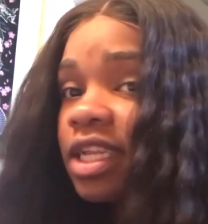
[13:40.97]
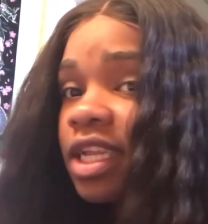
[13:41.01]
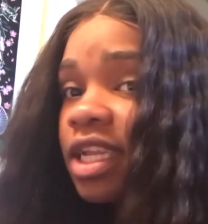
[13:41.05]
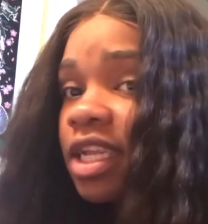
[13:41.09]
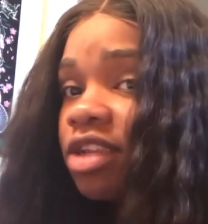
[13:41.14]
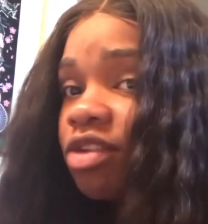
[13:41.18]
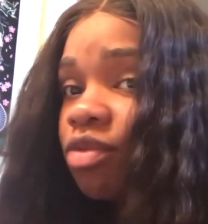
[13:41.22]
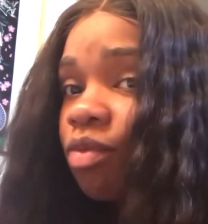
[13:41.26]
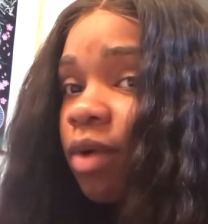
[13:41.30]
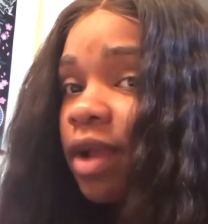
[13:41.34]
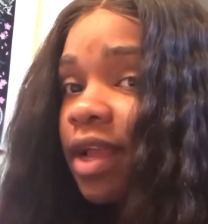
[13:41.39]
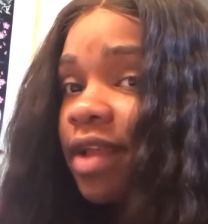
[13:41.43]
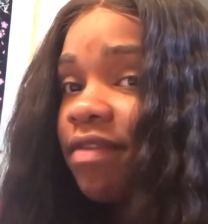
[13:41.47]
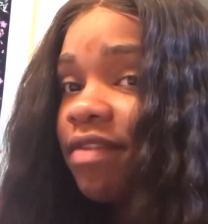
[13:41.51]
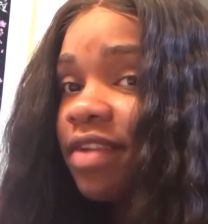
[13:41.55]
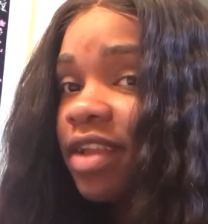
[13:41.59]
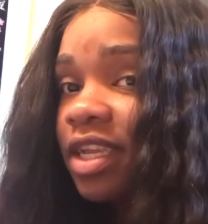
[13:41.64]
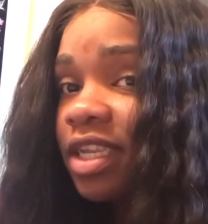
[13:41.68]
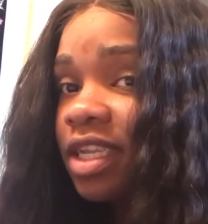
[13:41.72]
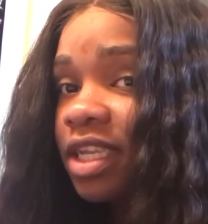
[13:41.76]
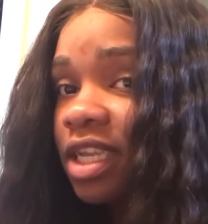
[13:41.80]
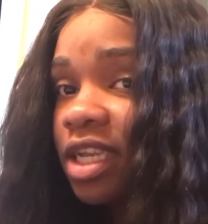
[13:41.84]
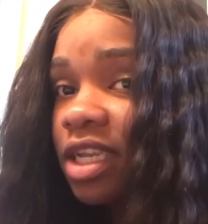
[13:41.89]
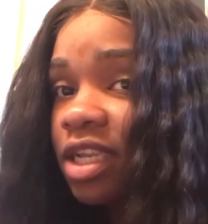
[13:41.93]
as wavy
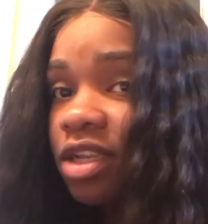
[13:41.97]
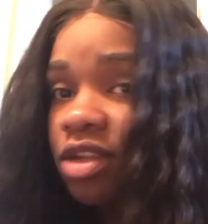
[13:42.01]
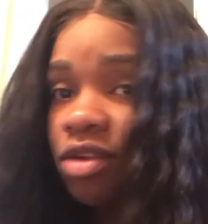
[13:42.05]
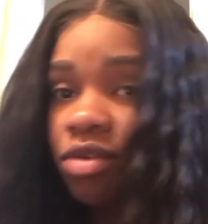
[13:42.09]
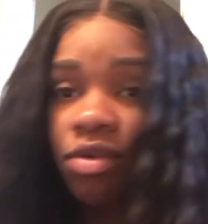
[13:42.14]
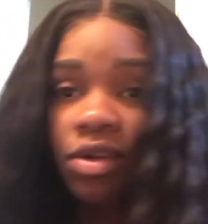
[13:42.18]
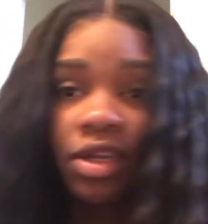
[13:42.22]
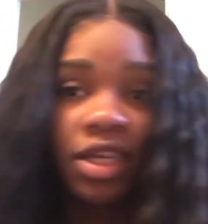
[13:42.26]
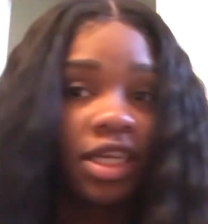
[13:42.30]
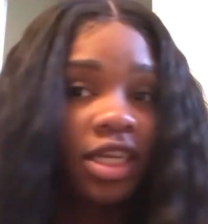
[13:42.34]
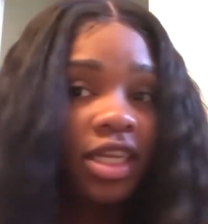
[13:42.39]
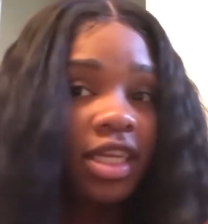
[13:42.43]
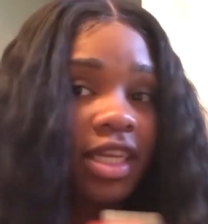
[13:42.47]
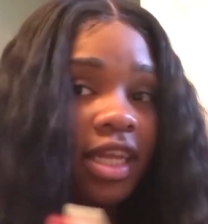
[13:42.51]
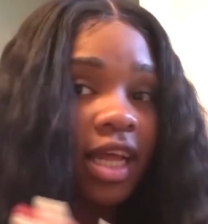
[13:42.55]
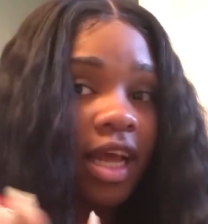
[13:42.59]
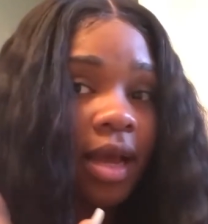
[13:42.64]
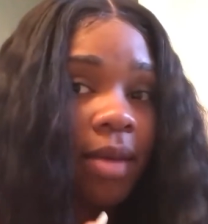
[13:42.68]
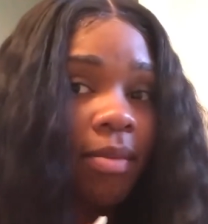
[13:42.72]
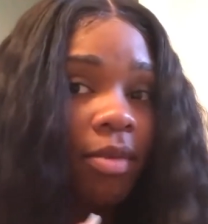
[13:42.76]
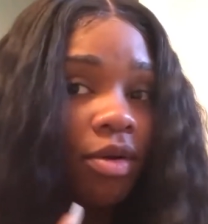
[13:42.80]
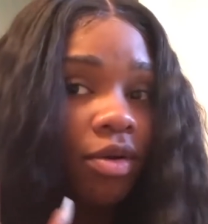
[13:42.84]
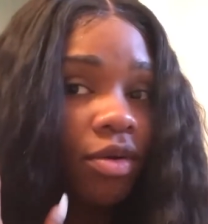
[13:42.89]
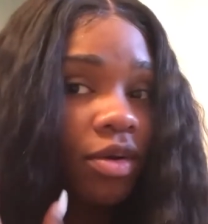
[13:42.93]
as it is on this side,
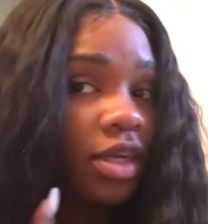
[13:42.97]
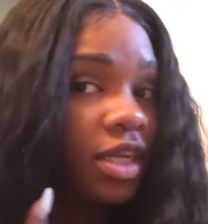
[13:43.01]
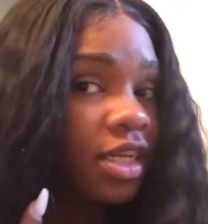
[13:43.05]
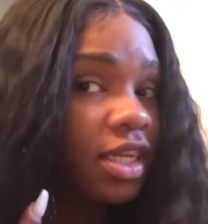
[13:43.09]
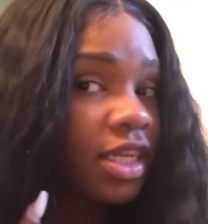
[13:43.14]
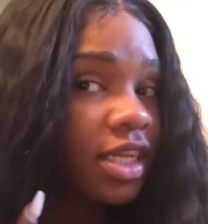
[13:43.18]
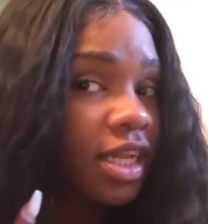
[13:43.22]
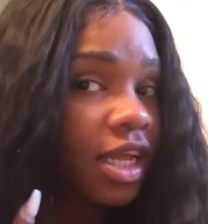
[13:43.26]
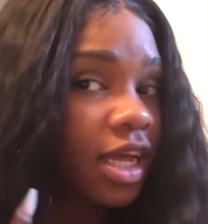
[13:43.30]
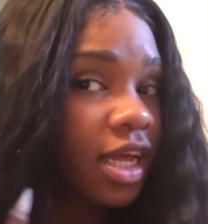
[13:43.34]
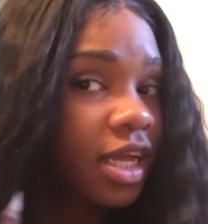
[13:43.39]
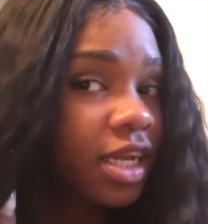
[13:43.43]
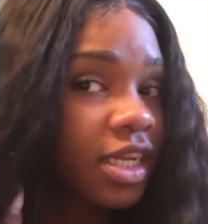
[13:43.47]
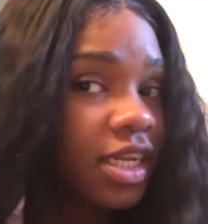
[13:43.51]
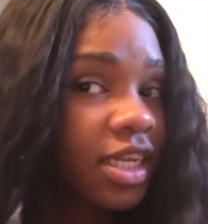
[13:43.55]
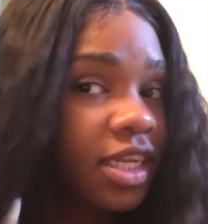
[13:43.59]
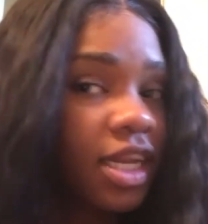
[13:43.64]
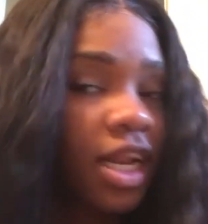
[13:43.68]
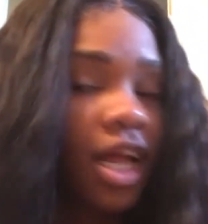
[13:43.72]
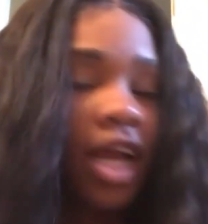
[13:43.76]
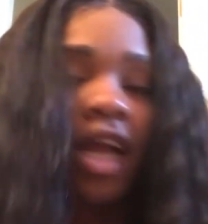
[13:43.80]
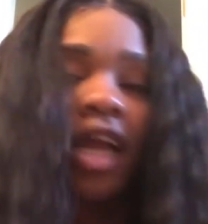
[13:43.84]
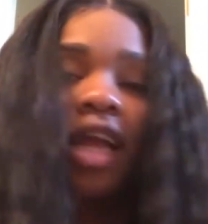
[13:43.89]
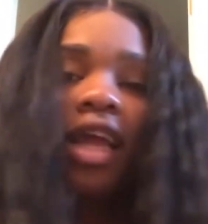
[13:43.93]
but on this side it's
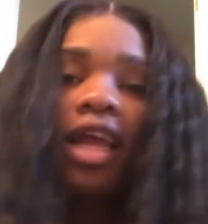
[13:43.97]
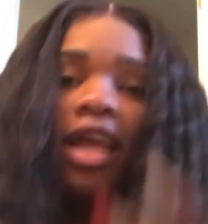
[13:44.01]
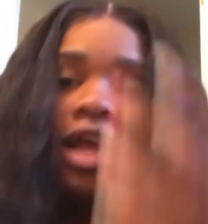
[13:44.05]
not.